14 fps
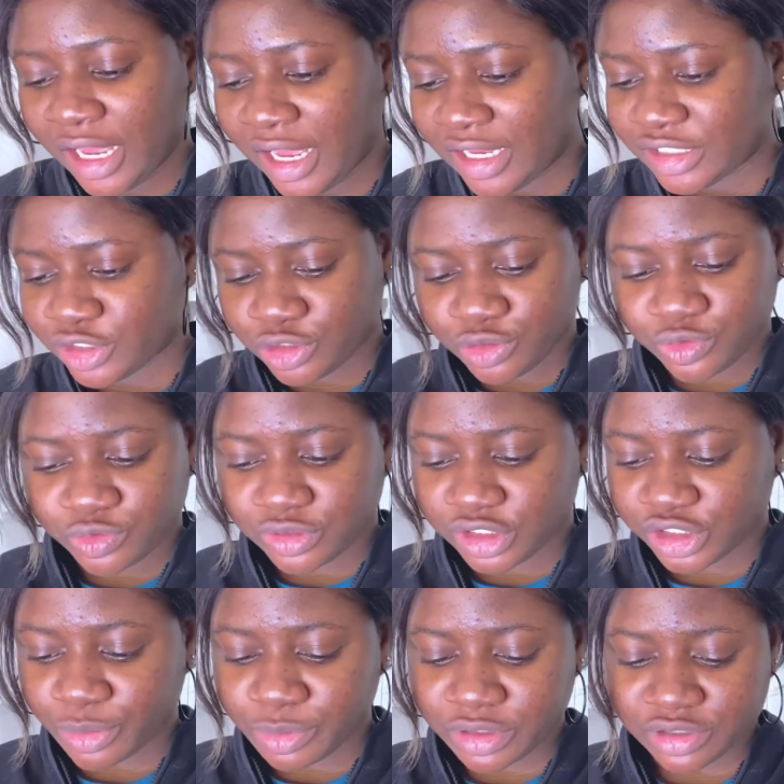you know, the
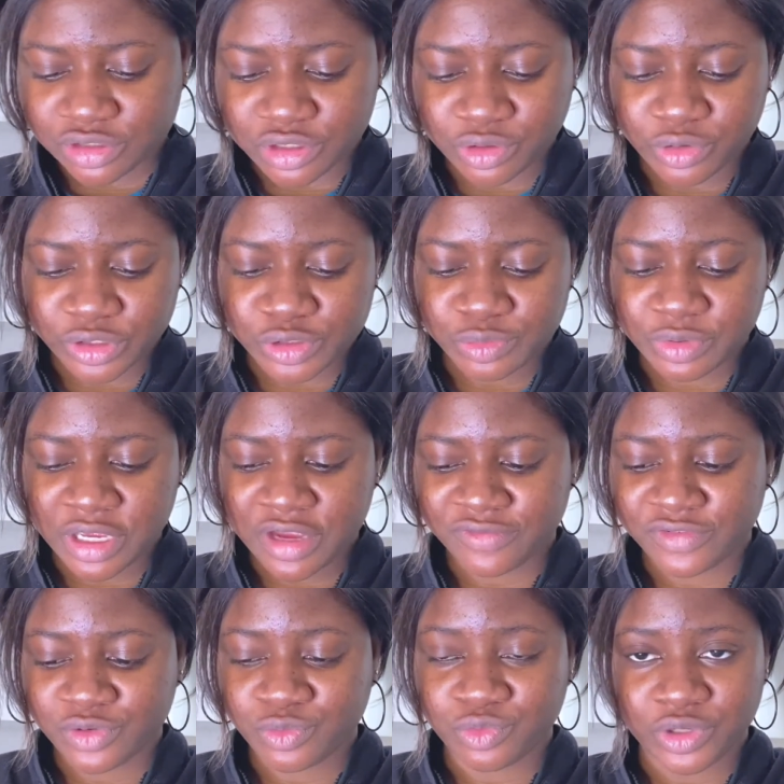shopping is not going to be
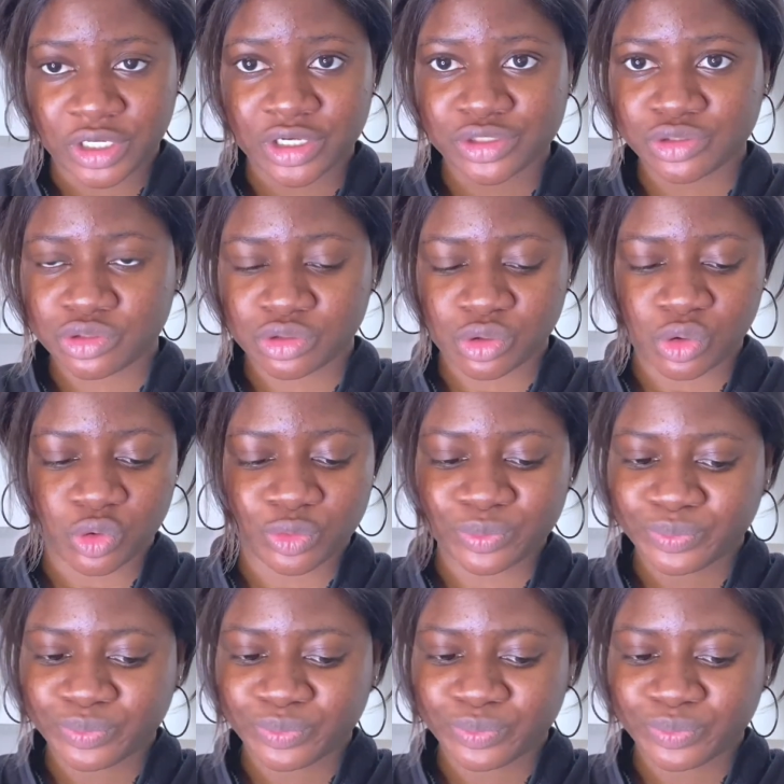every week, so